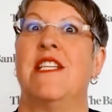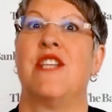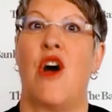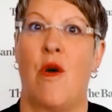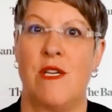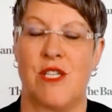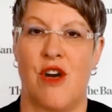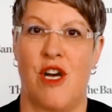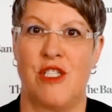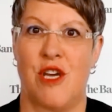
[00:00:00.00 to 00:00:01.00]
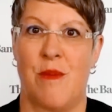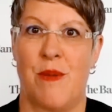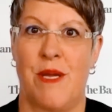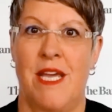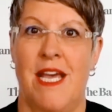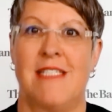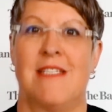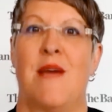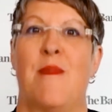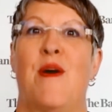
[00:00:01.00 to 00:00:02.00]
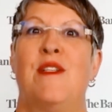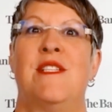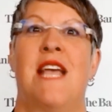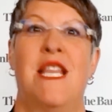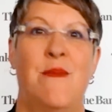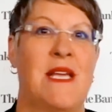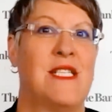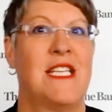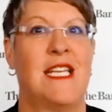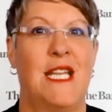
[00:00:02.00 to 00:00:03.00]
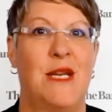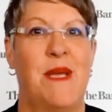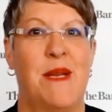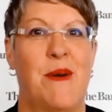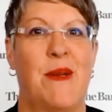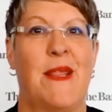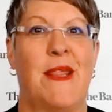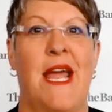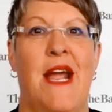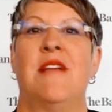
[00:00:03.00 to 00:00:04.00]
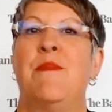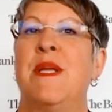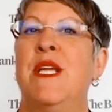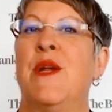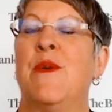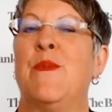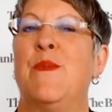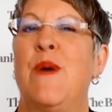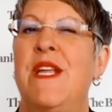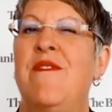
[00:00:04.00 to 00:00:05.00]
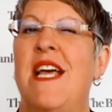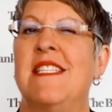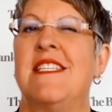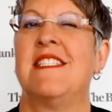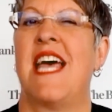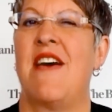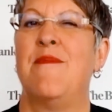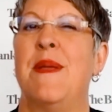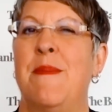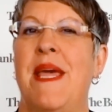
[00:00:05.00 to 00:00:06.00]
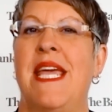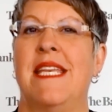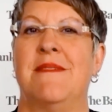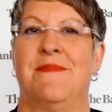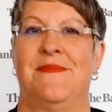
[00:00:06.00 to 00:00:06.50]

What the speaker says: is always a hot topic at Sibos, and you mentioned a little bit about it there, but you know, what advances have been made?